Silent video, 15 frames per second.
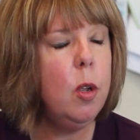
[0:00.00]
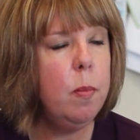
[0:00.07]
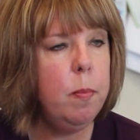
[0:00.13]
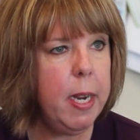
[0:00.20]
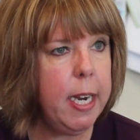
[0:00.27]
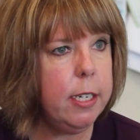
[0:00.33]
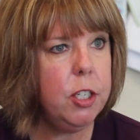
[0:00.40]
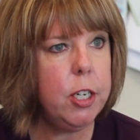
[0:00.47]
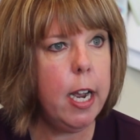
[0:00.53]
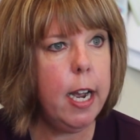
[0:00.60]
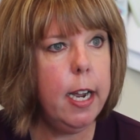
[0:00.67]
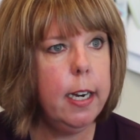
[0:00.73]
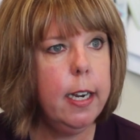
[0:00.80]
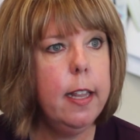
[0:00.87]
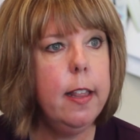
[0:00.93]

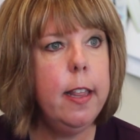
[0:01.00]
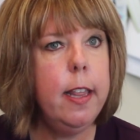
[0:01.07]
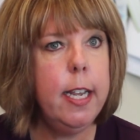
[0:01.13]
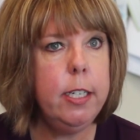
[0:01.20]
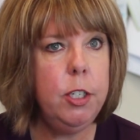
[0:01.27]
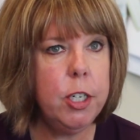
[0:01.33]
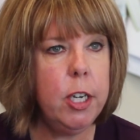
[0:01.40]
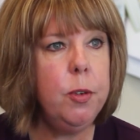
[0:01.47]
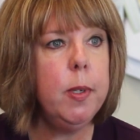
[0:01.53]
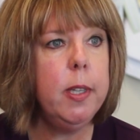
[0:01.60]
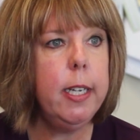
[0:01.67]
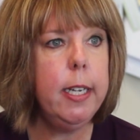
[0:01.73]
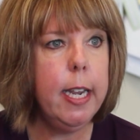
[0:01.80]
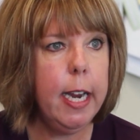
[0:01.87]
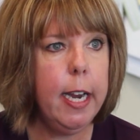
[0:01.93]
paycheck. They
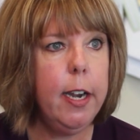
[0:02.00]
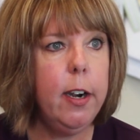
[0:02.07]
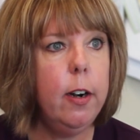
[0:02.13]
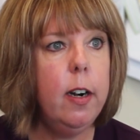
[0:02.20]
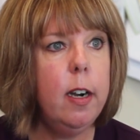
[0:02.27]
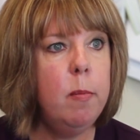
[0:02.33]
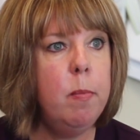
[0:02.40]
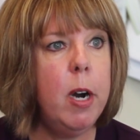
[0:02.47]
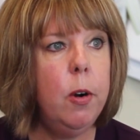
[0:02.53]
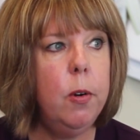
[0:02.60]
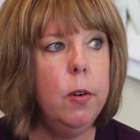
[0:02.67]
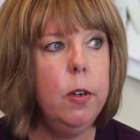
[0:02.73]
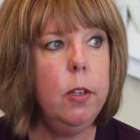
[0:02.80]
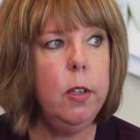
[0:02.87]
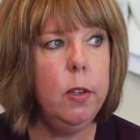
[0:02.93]
genuinely care
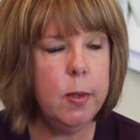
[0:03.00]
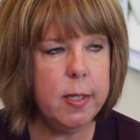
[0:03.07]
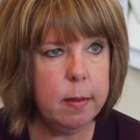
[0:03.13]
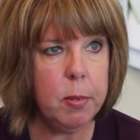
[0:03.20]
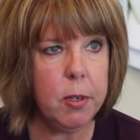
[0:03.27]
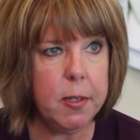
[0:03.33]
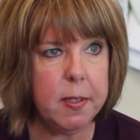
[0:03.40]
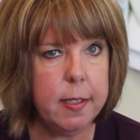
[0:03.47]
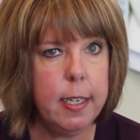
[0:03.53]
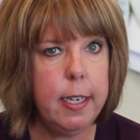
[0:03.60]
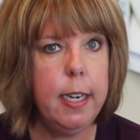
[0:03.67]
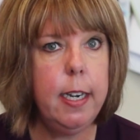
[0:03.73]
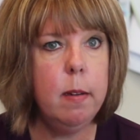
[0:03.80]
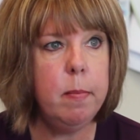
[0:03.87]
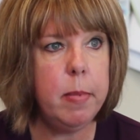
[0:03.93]
about you as a person
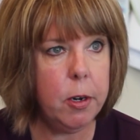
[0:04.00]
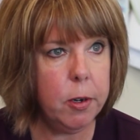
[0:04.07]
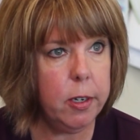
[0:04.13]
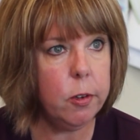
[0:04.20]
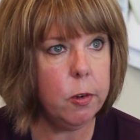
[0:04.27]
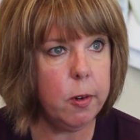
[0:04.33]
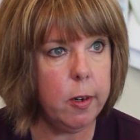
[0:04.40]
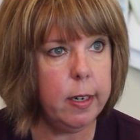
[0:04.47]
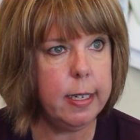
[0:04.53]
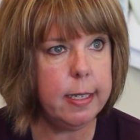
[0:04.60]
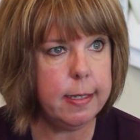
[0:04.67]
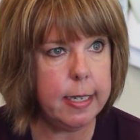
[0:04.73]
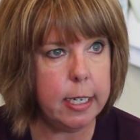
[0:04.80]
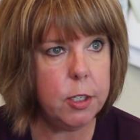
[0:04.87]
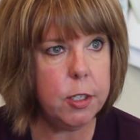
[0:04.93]
and about your
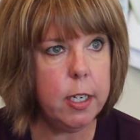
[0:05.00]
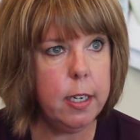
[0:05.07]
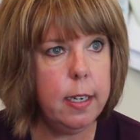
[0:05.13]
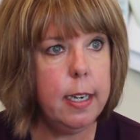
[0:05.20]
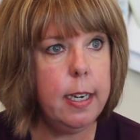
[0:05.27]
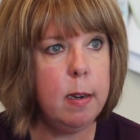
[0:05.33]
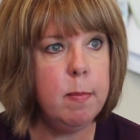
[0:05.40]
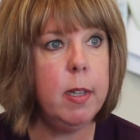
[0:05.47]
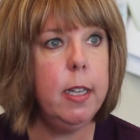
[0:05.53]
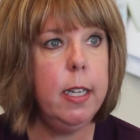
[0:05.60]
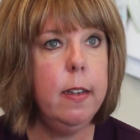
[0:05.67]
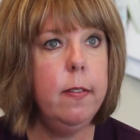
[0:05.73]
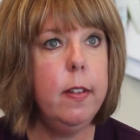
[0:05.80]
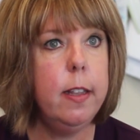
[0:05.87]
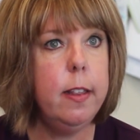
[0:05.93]
organization, and I
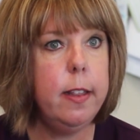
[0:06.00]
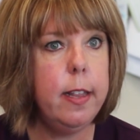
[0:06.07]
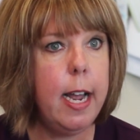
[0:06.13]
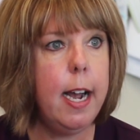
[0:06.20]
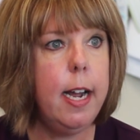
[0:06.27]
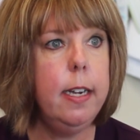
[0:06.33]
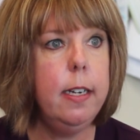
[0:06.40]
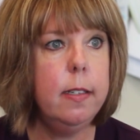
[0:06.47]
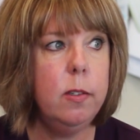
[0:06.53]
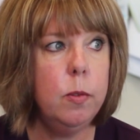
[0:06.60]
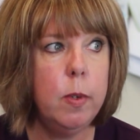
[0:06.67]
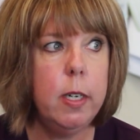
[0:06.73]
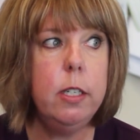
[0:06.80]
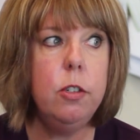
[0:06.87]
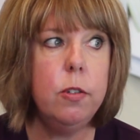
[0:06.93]
believe that that is
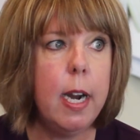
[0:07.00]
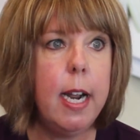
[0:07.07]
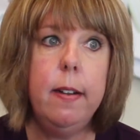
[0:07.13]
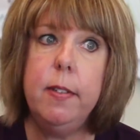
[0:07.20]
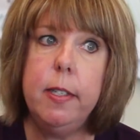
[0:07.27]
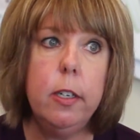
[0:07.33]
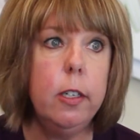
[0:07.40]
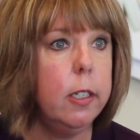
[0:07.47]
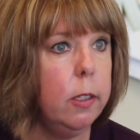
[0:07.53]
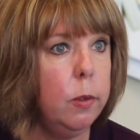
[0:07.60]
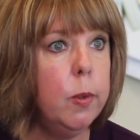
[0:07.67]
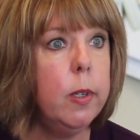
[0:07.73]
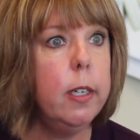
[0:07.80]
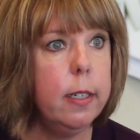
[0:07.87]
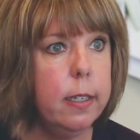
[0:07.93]
what drives their good
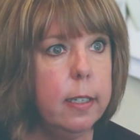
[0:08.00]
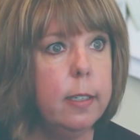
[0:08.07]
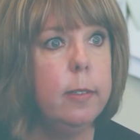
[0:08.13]
work.